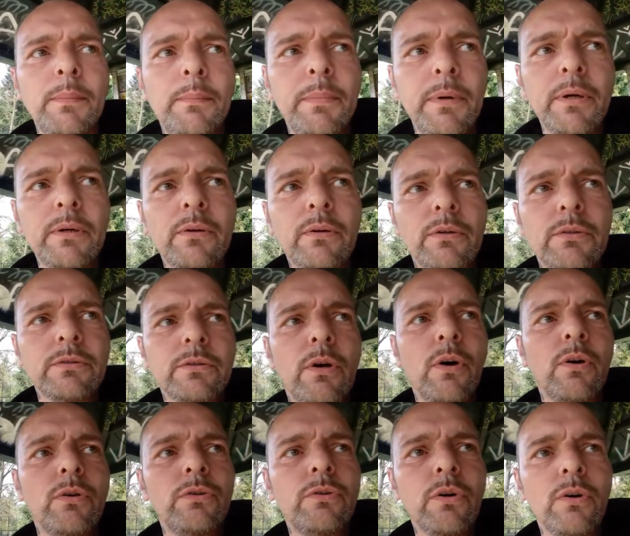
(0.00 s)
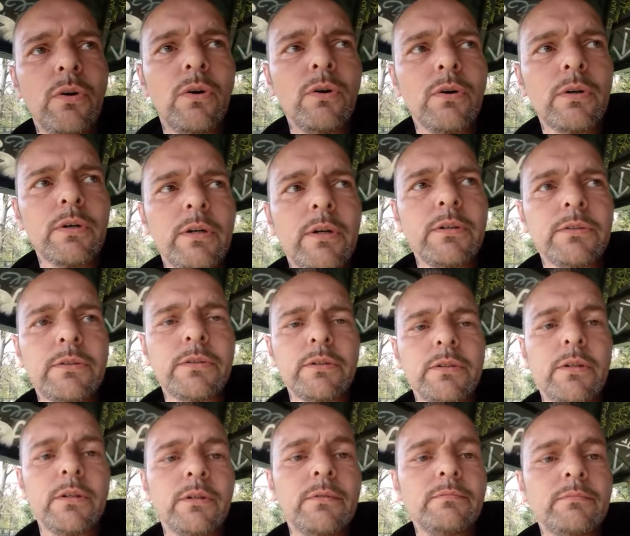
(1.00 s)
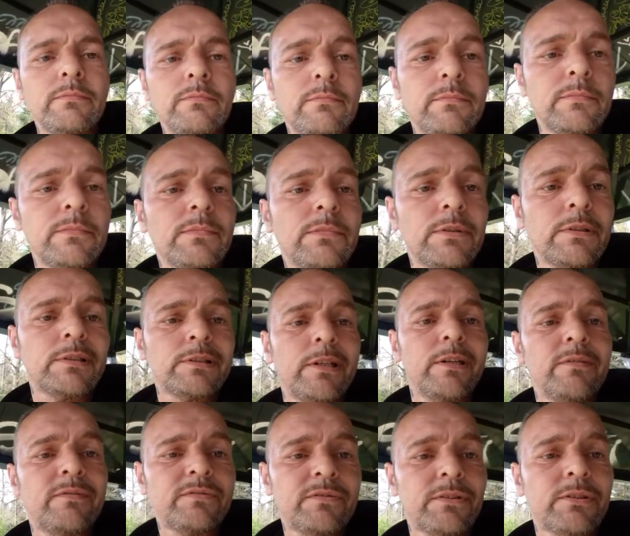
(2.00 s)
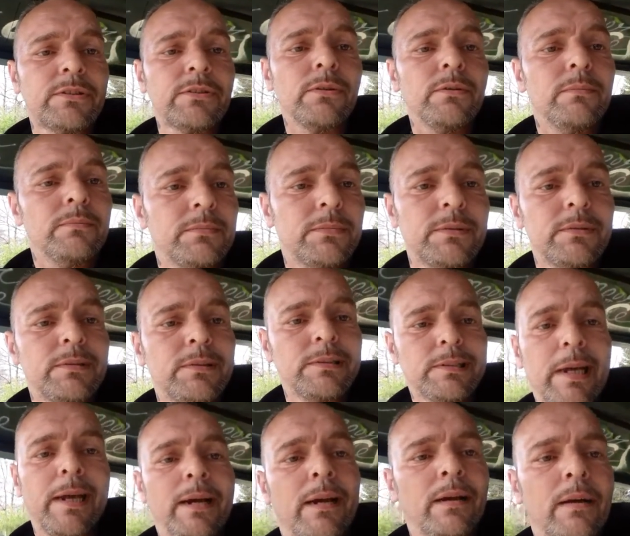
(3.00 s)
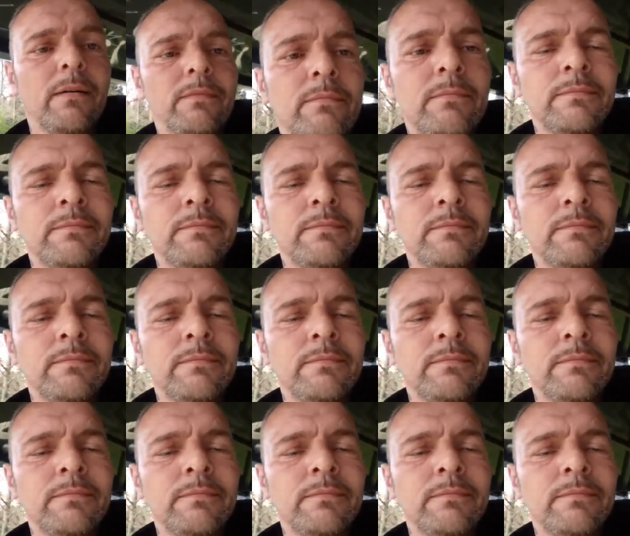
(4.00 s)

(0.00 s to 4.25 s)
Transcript: because our dog is sniffing something?